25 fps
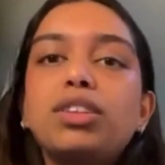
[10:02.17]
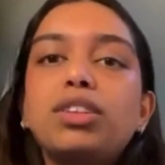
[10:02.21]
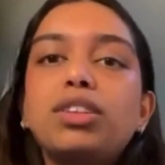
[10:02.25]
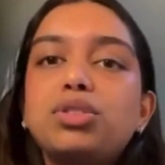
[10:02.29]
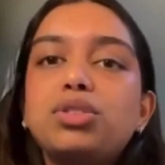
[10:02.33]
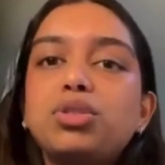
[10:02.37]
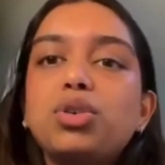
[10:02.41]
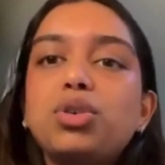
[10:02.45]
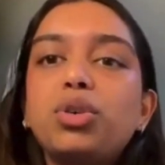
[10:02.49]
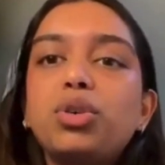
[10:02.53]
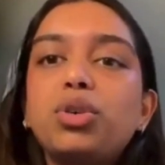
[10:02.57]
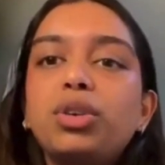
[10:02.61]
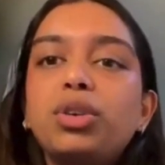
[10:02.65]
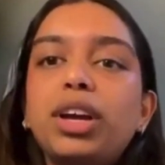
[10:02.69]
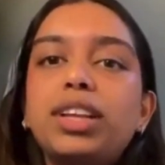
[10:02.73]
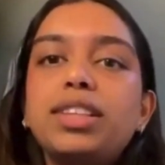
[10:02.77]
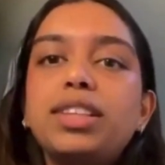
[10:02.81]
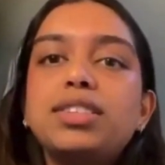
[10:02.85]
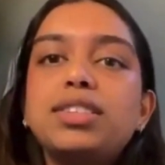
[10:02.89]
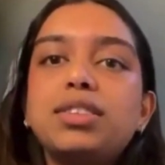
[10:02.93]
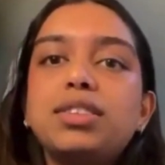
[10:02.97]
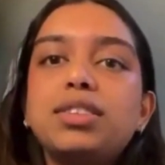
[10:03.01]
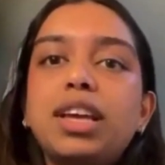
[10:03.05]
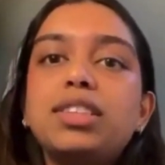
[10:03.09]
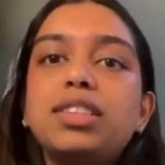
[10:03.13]
So
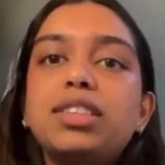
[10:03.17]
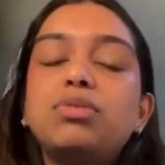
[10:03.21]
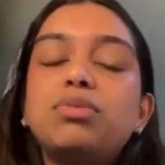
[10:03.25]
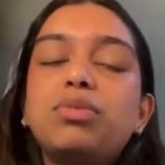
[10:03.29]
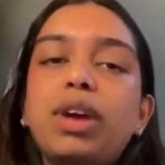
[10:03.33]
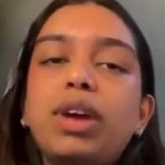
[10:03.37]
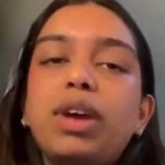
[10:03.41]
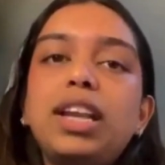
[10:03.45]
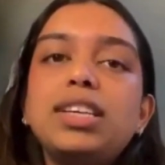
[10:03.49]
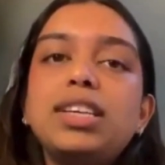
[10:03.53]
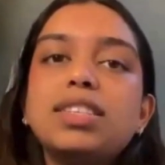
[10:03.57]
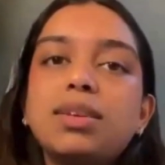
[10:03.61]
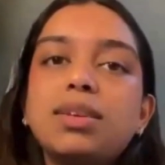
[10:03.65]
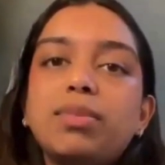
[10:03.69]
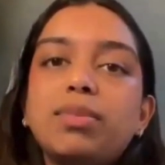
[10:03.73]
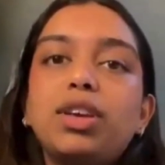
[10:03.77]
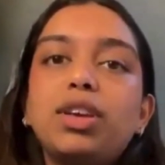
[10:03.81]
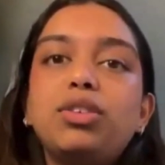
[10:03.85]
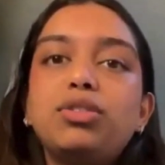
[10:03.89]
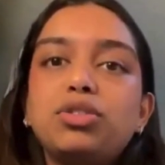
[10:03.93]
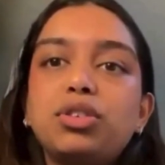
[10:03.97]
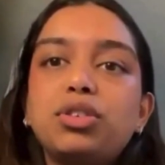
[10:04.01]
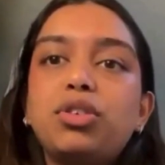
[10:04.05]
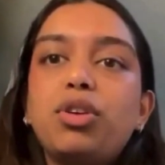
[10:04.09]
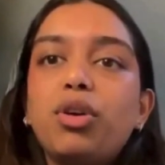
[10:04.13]
it's really something you
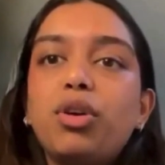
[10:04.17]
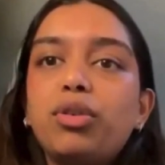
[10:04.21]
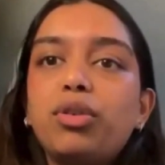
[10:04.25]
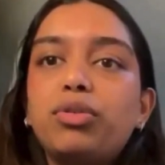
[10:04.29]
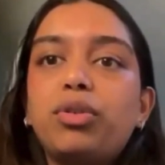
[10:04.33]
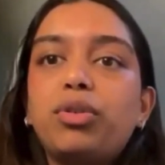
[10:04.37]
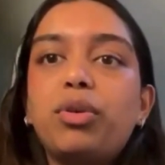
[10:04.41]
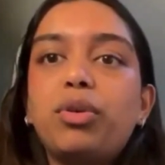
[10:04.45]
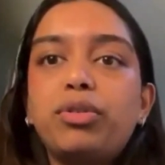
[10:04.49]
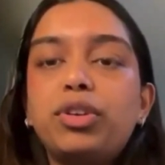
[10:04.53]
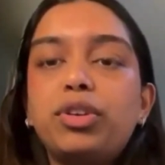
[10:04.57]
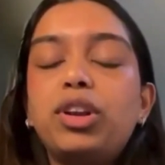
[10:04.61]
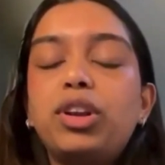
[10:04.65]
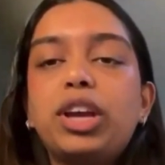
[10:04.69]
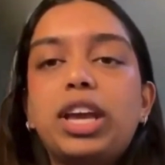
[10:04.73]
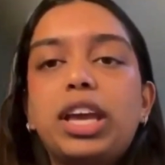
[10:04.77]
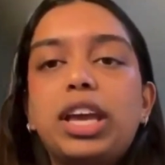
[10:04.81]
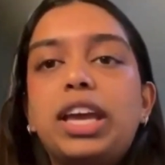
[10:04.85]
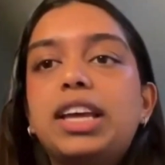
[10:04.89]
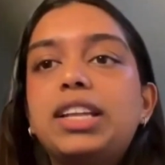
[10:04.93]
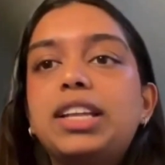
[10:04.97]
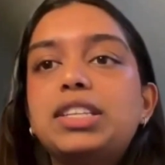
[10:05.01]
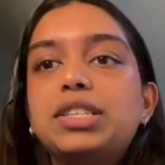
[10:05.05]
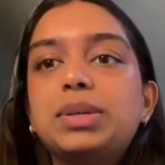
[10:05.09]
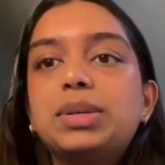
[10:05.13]
should go for if you're
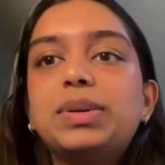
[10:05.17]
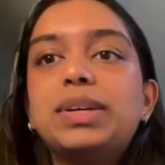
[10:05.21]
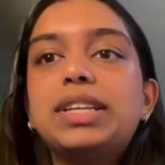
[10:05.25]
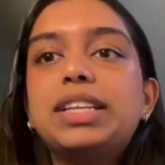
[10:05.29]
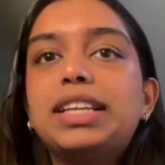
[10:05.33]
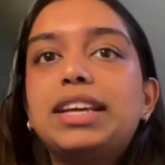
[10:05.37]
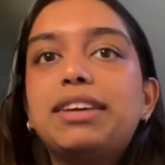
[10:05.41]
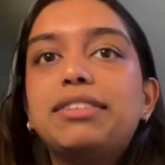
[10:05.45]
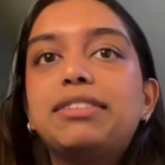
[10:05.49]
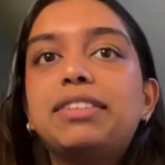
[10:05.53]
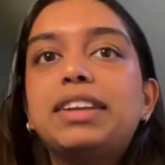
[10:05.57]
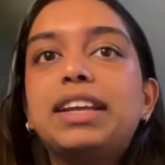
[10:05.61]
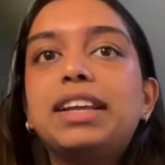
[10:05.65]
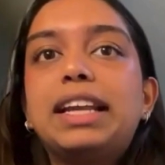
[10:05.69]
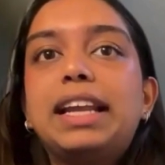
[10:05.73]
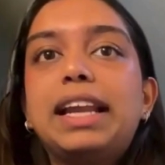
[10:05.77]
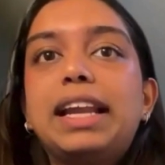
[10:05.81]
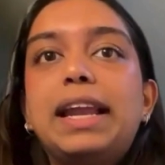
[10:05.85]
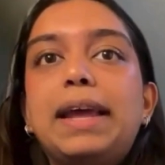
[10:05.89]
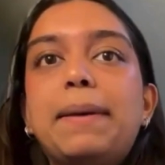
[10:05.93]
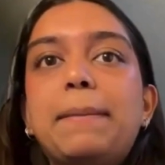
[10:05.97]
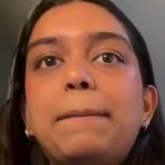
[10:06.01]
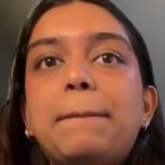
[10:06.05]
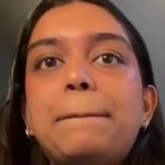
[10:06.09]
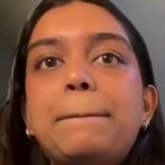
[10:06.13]
looking into it,
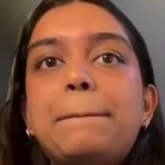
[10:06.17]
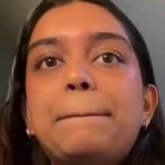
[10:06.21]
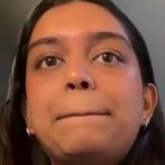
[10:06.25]
definitely.